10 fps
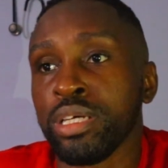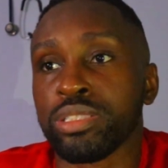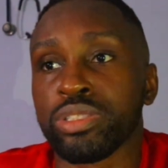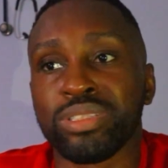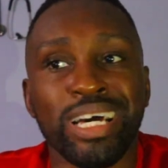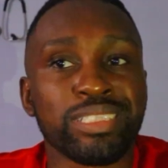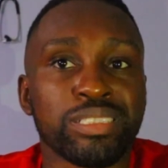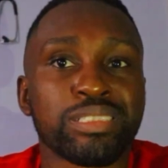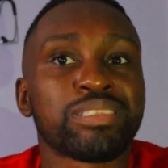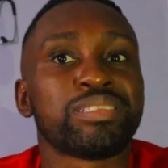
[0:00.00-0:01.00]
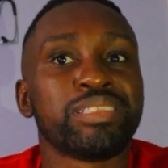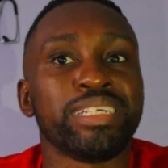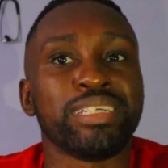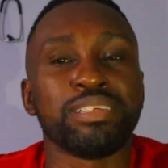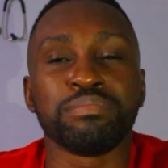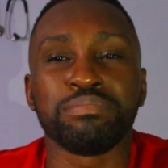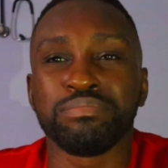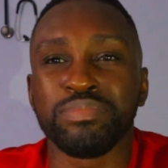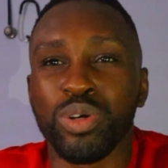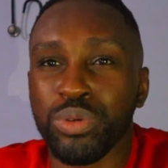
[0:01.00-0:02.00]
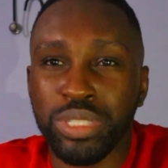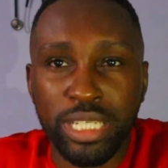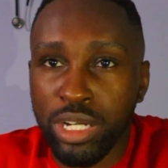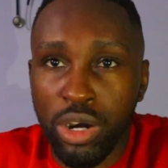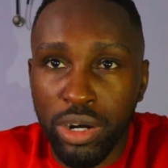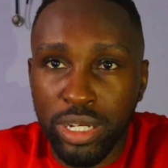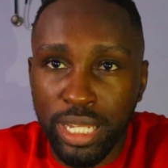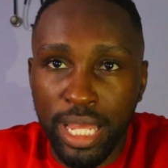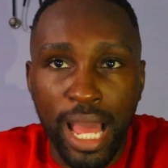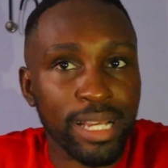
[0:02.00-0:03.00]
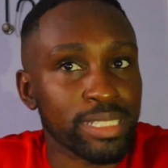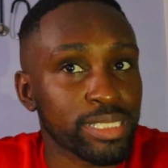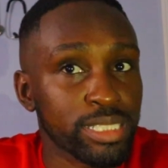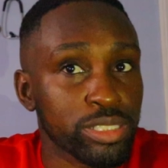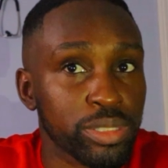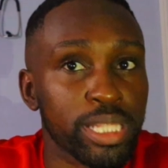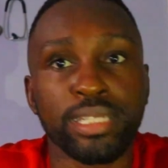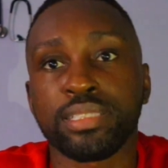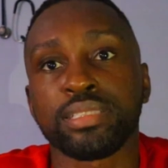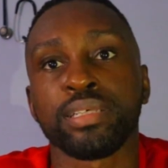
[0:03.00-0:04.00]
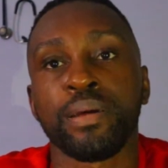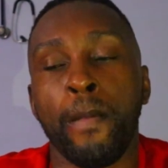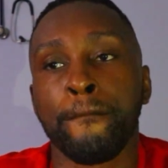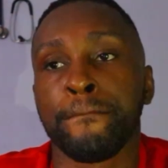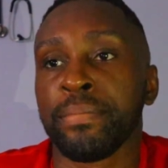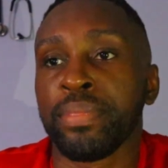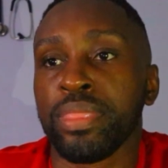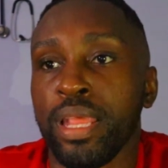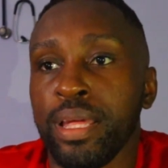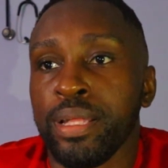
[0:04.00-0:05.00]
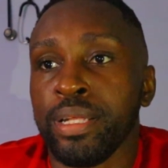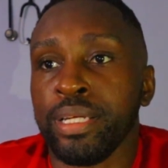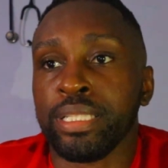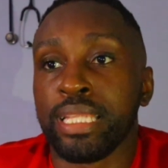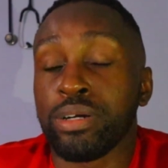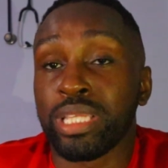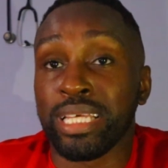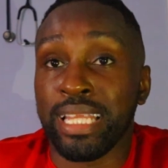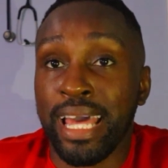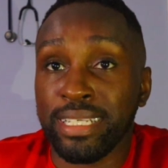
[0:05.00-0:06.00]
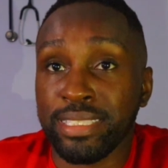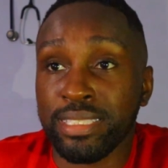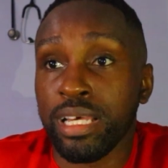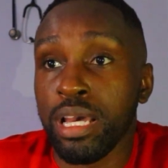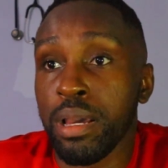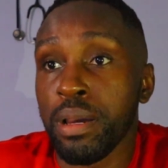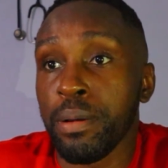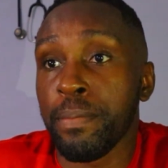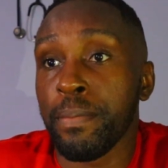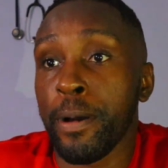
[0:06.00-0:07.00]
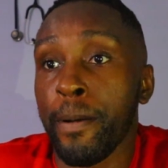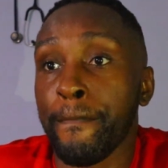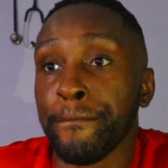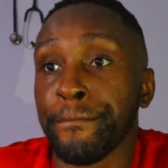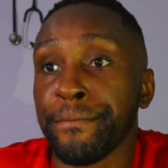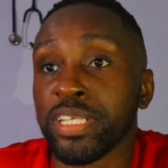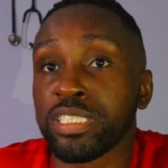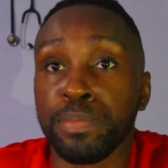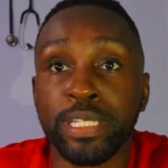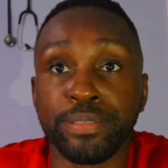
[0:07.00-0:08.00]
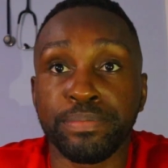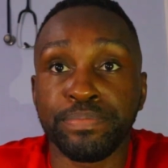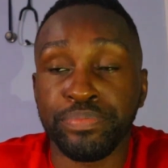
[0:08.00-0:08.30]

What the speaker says: So that's the only con I can see to this. Now the next split